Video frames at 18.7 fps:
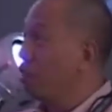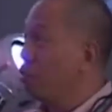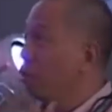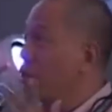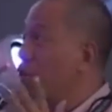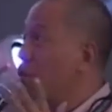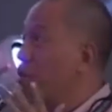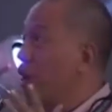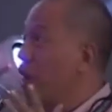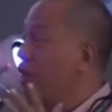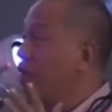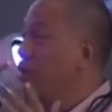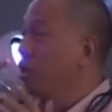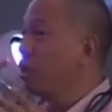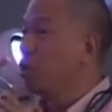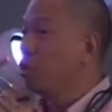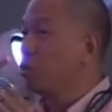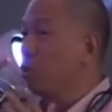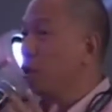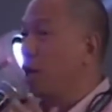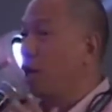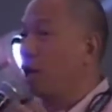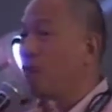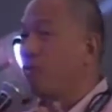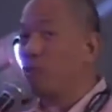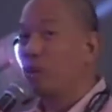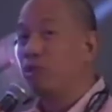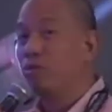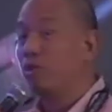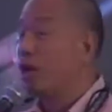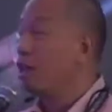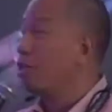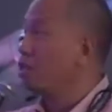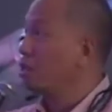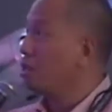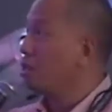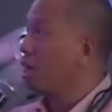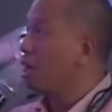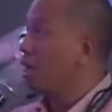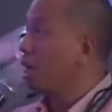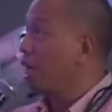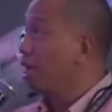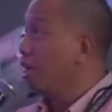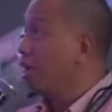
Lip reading: everyone's mind because everyone runs a